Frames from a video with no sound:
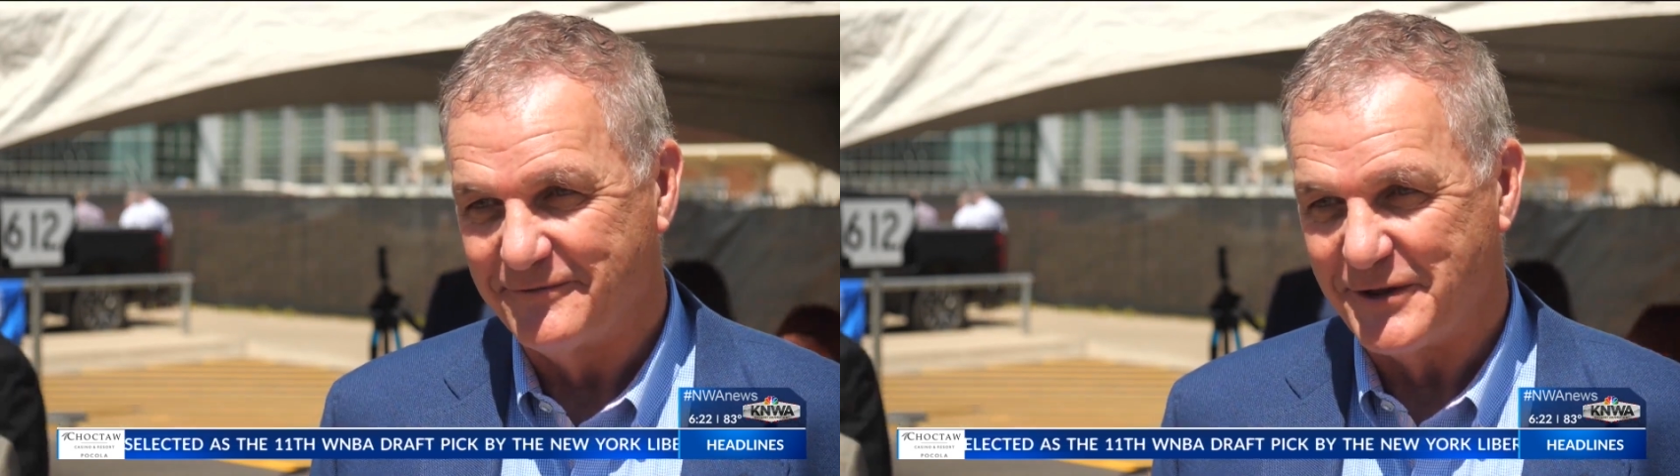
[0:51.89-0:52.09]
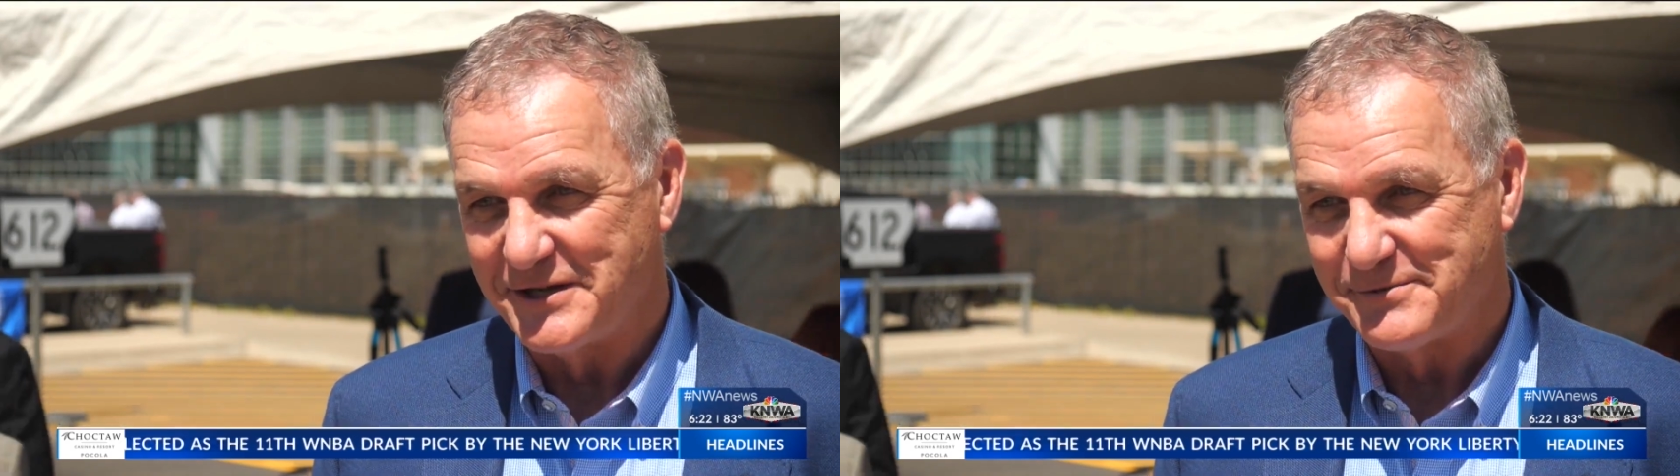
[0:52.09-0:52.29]

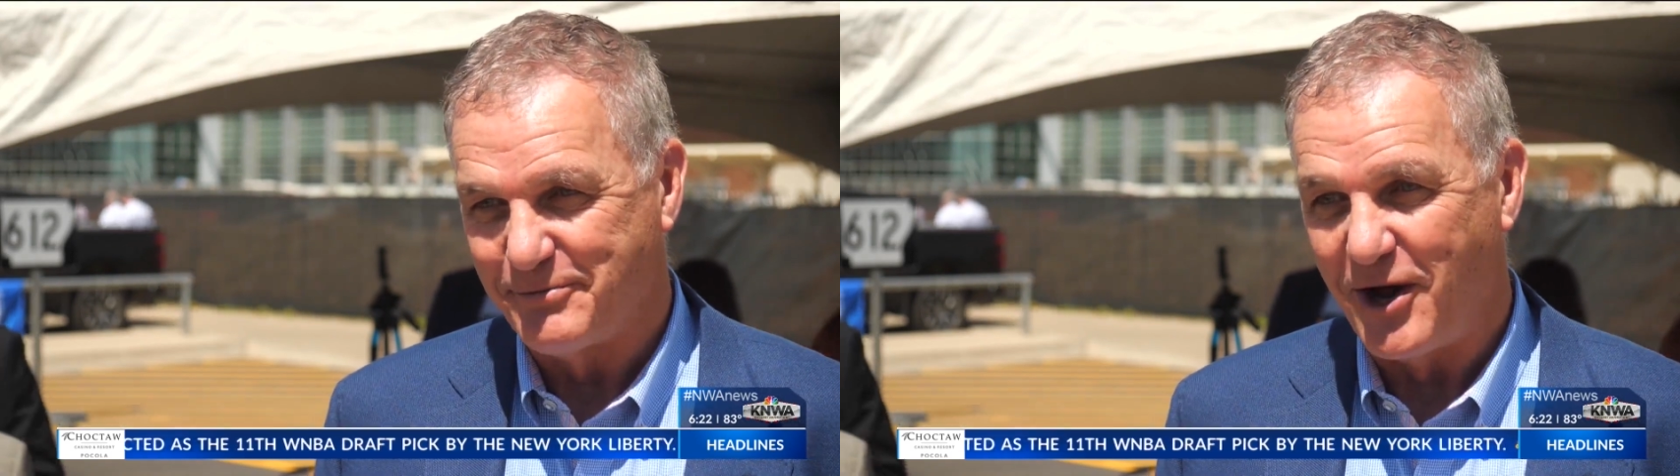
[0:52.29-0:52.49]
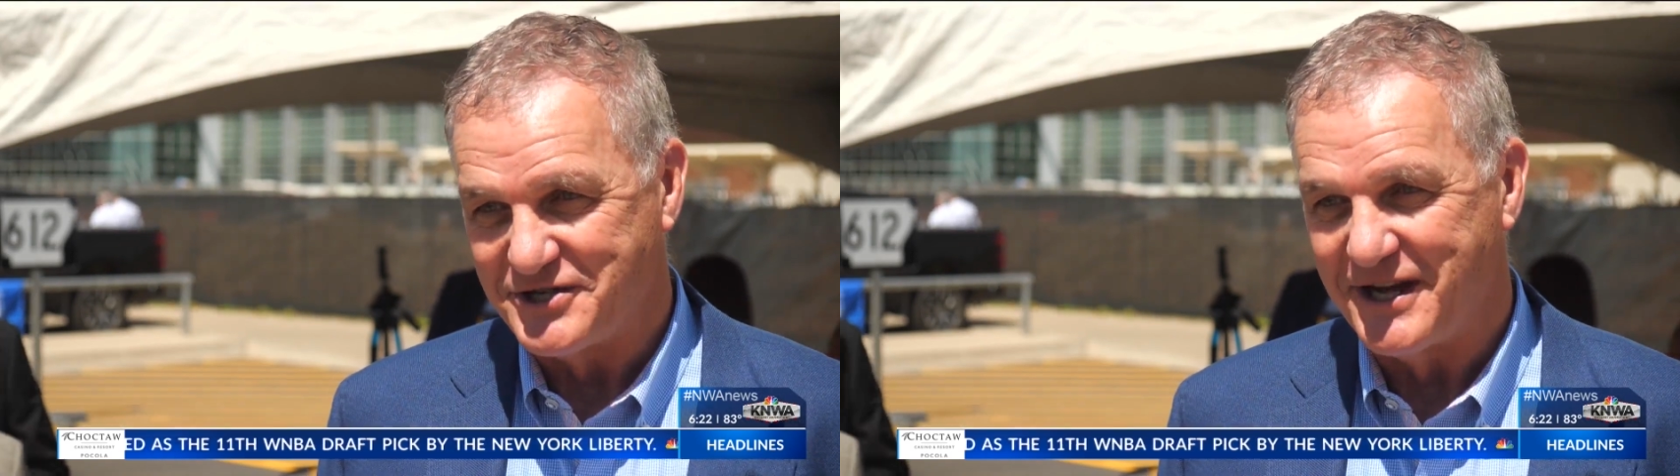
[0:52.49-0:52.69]
for this
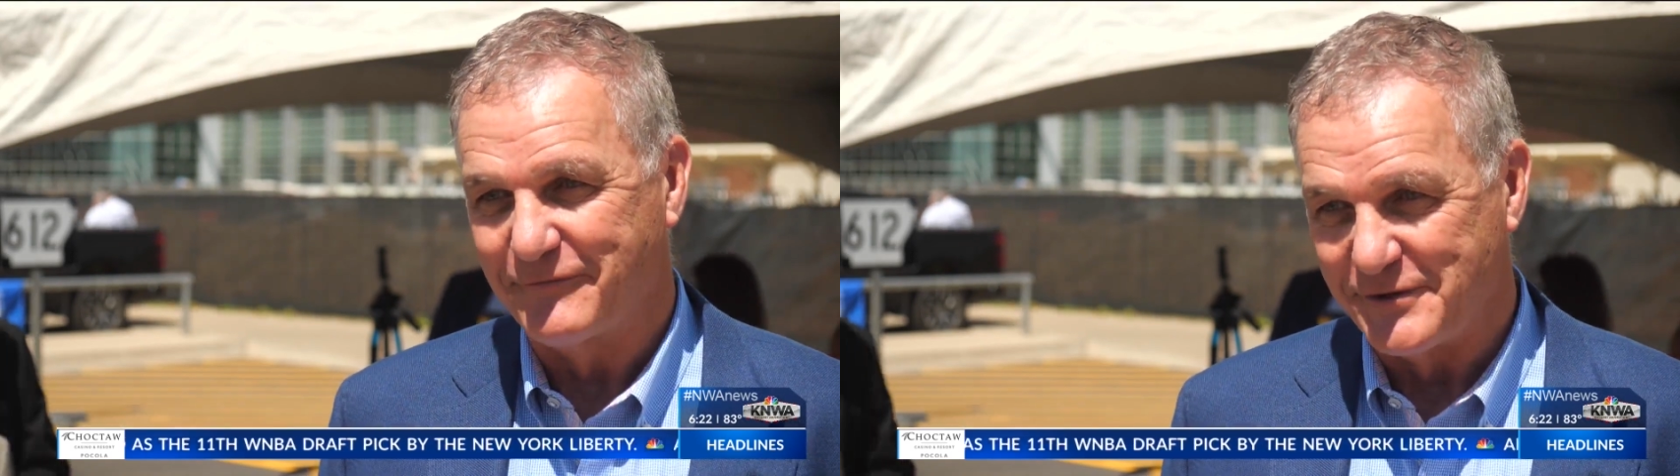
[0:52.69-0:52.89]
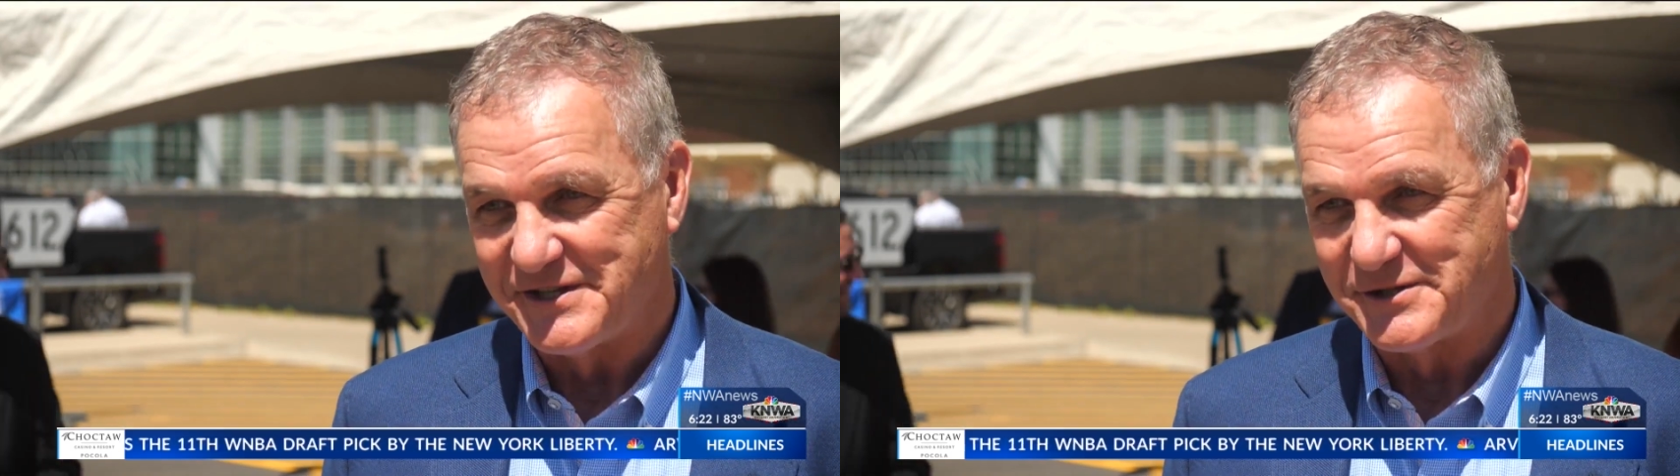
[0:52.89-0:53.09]

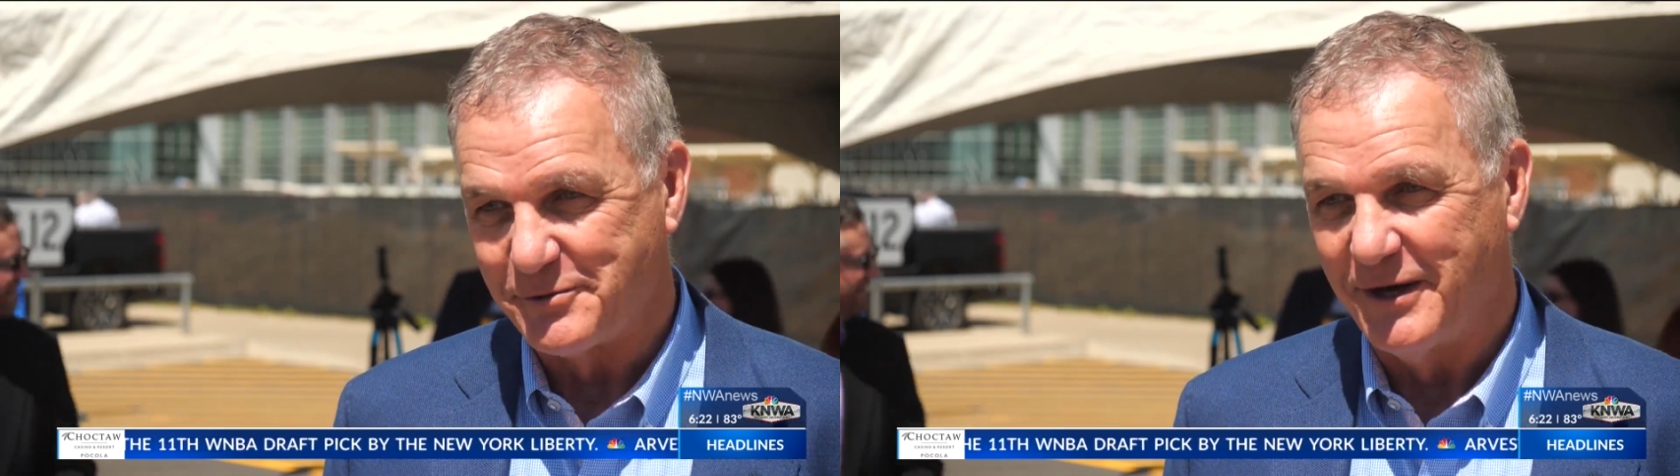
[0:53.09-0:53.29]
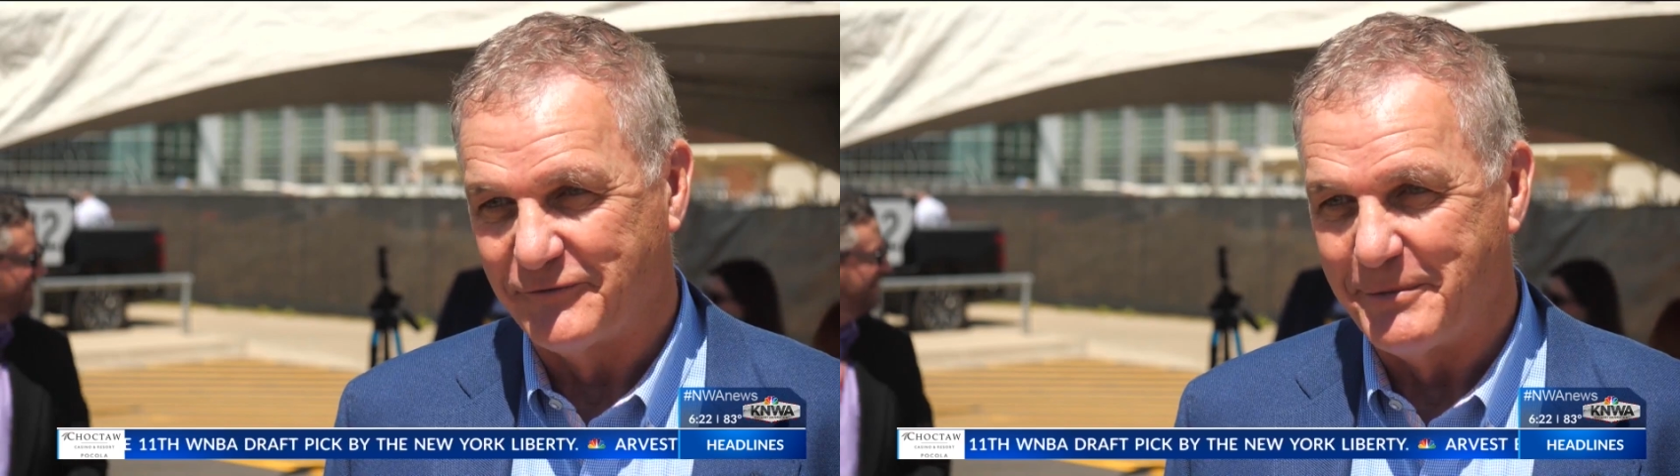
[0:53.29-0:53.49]
project for
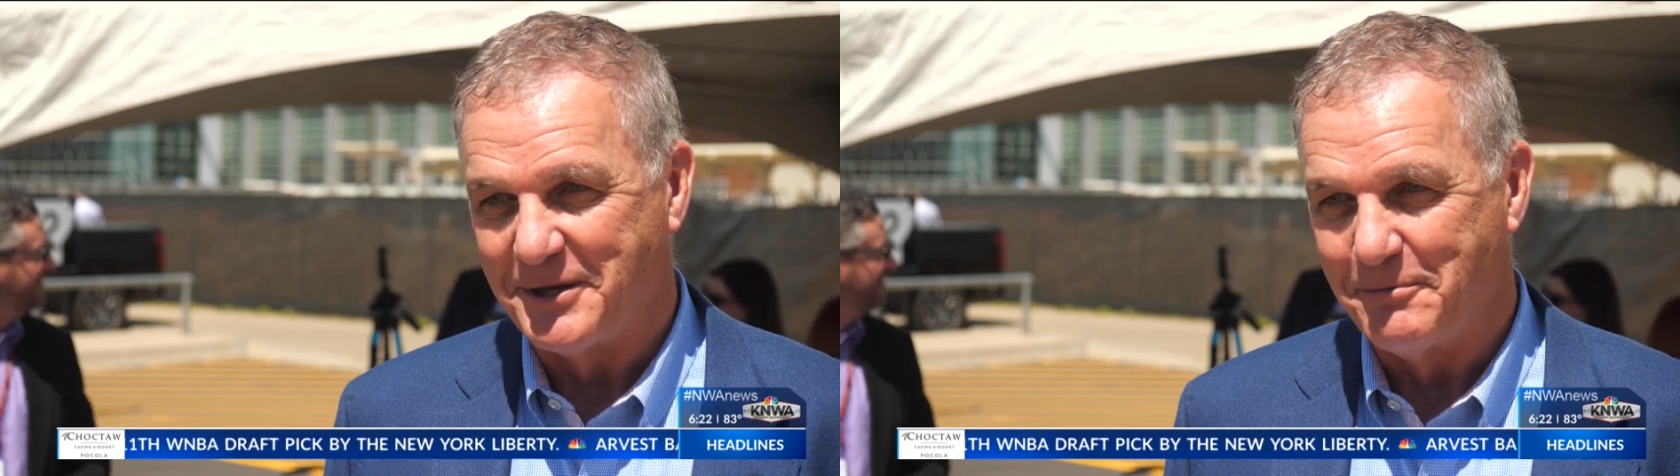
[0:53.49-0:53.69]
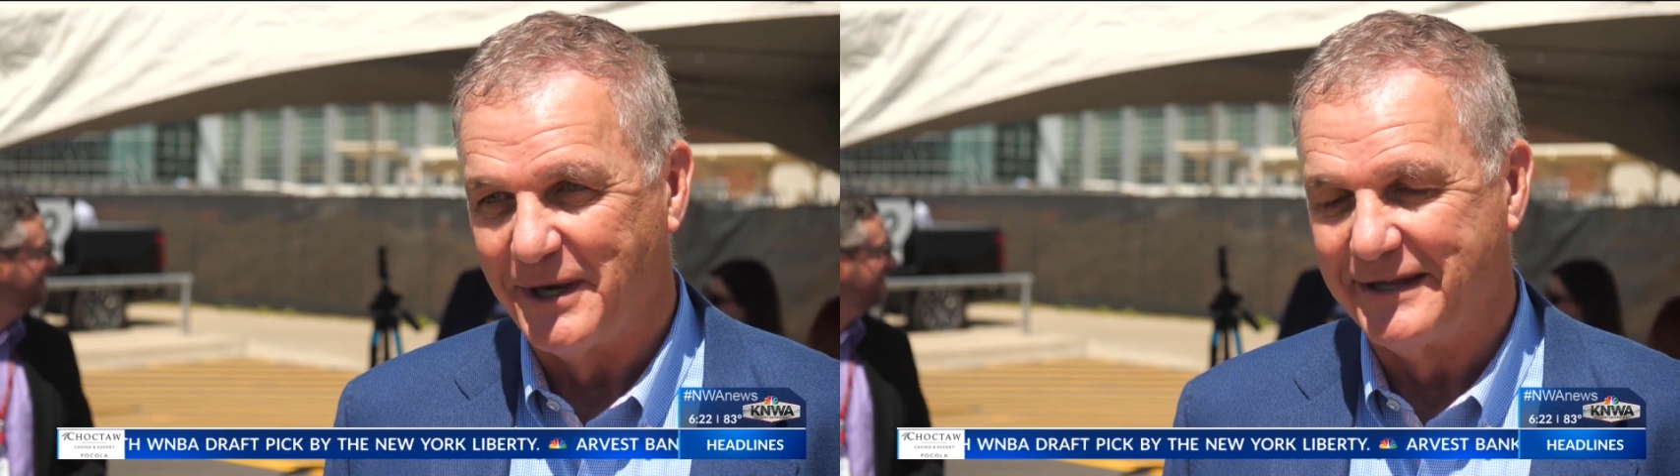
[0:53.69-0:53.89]
612 to be
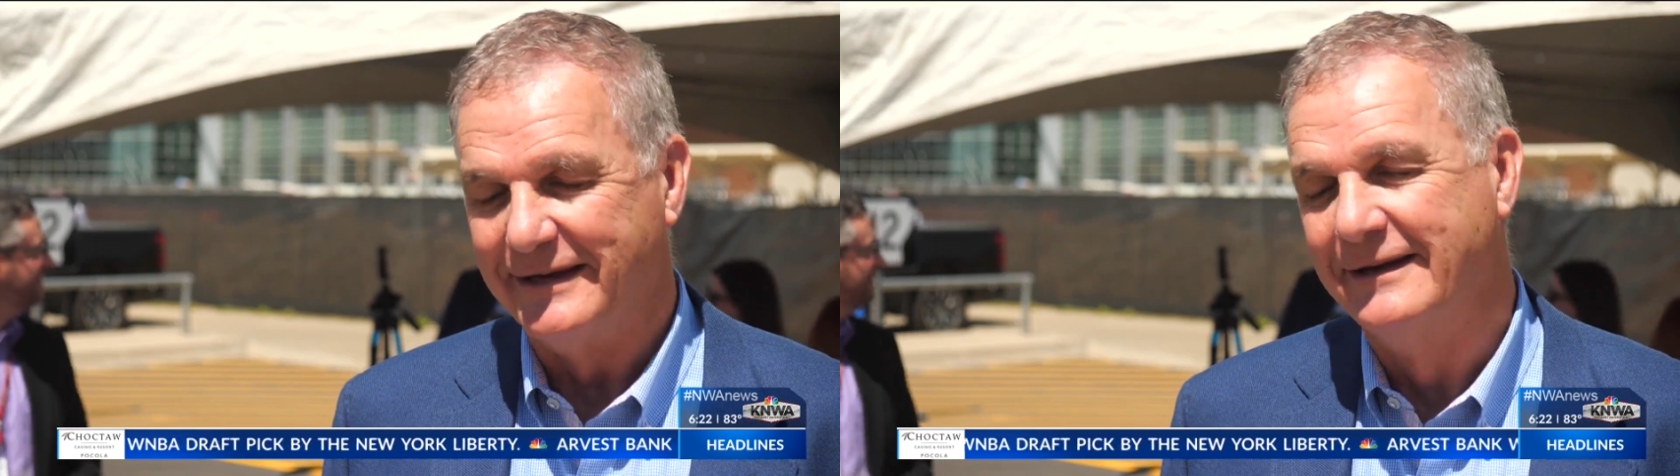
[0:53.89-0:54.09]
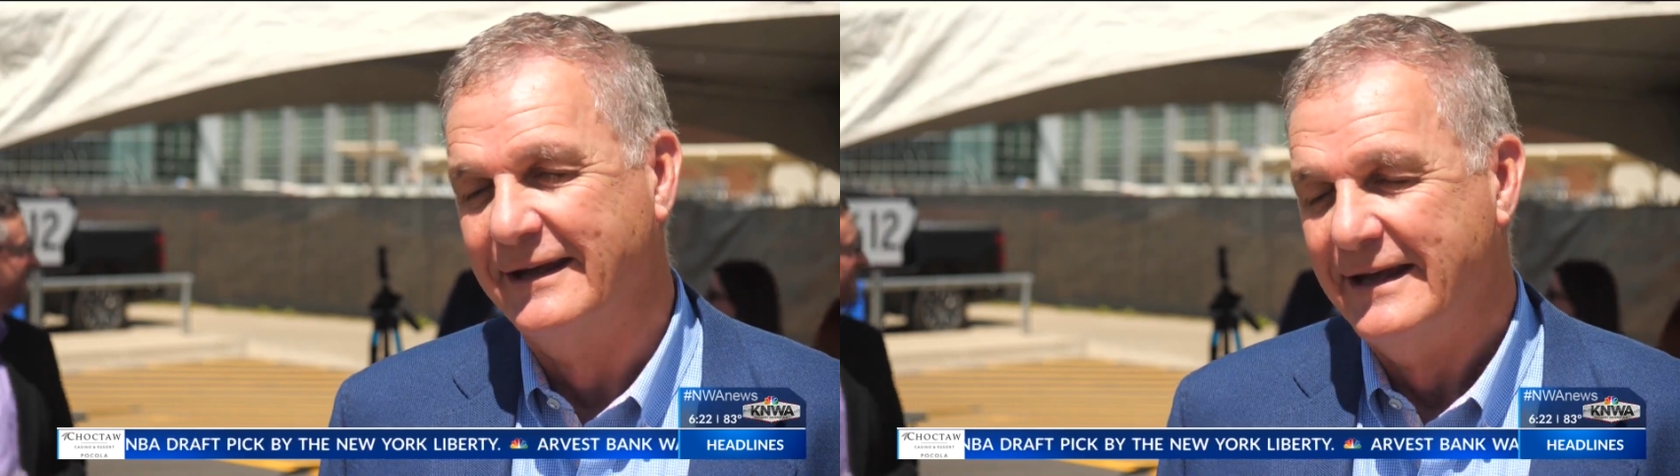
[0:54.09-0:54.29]
completed.